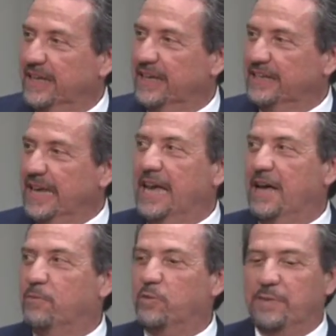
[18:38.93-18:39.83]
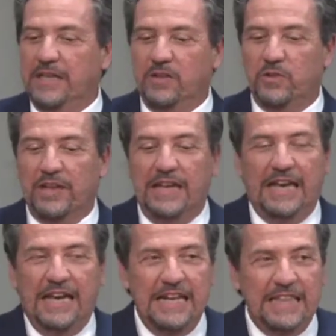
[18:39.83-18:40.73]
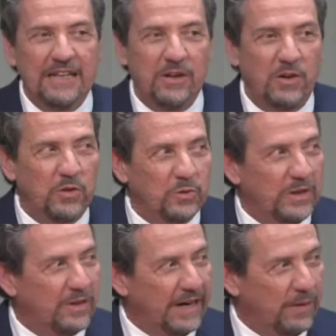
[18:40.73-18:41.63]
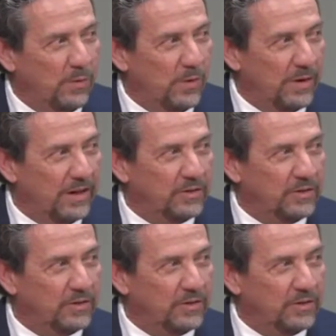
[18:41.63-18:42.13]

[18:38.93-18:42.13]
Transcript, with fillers: uh, camps because anything goes when you're at war.